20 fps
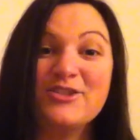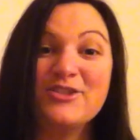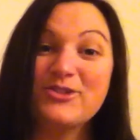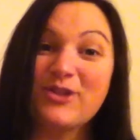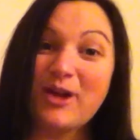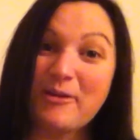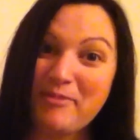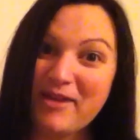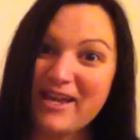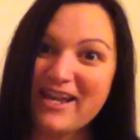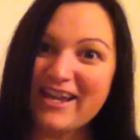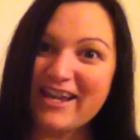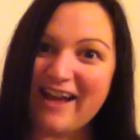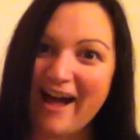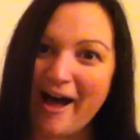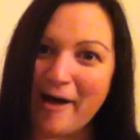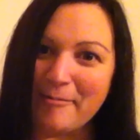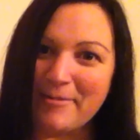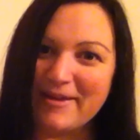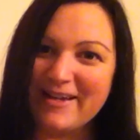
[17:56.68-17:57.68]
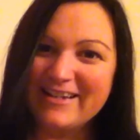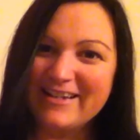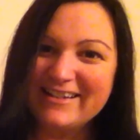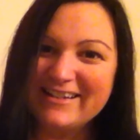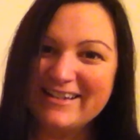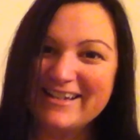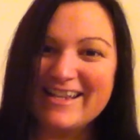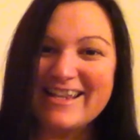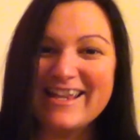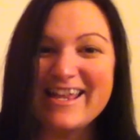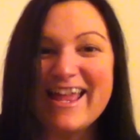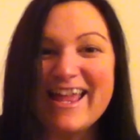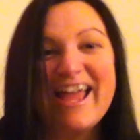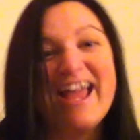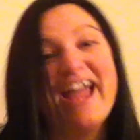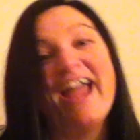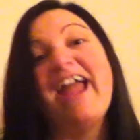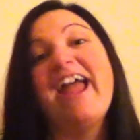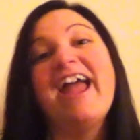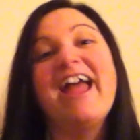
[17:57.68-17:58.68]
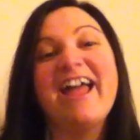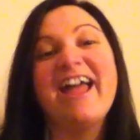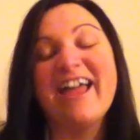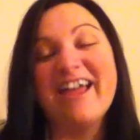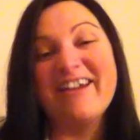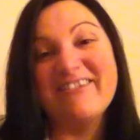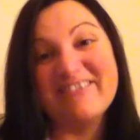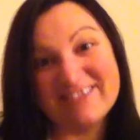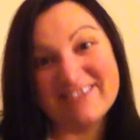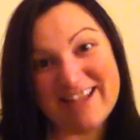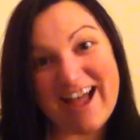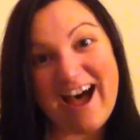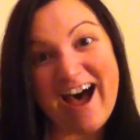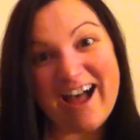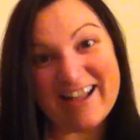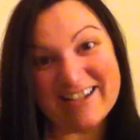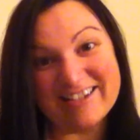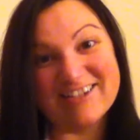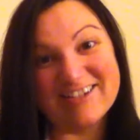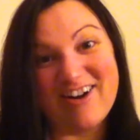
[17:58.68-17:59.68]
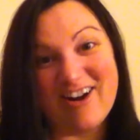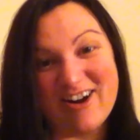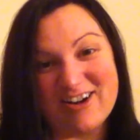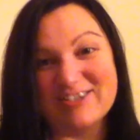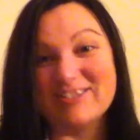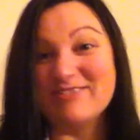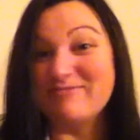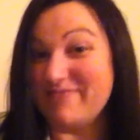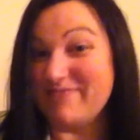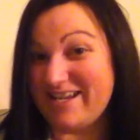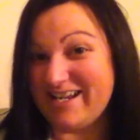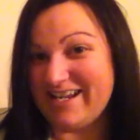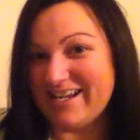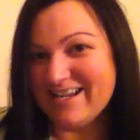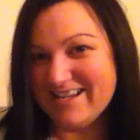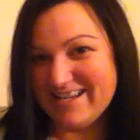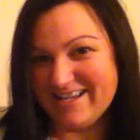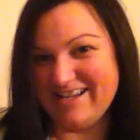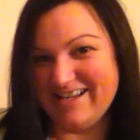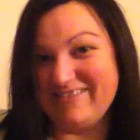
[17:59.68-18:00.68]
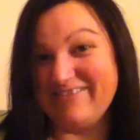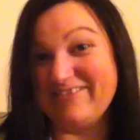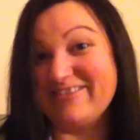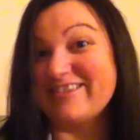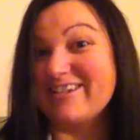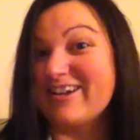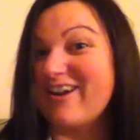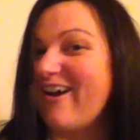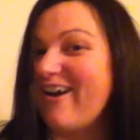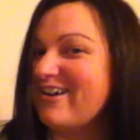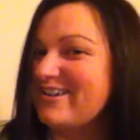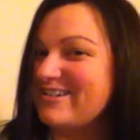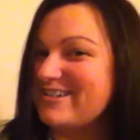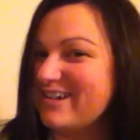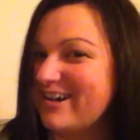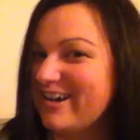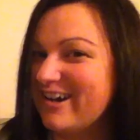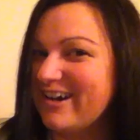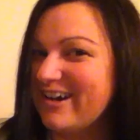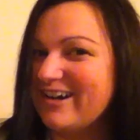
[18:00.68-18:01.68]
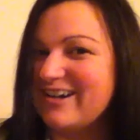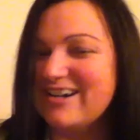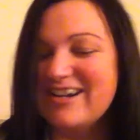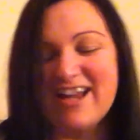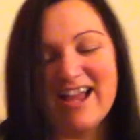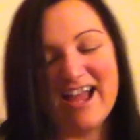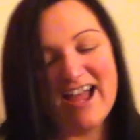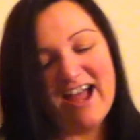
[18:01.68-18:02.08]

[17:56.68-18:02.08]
So I pick it up. It was not a card to me. It was a card to her.